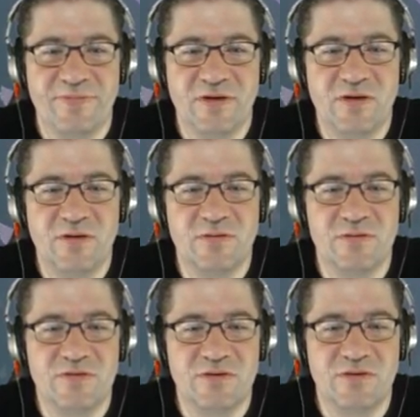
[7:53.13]

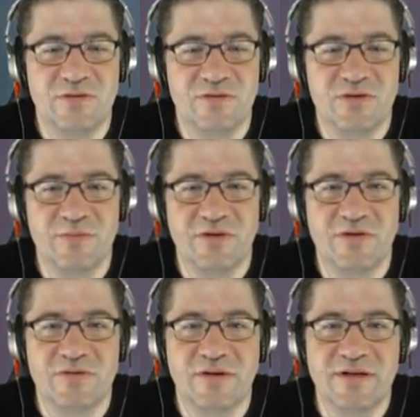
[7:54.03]
Huge, huge
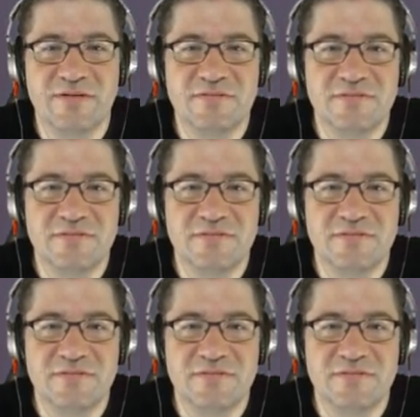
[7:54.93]
computer screen.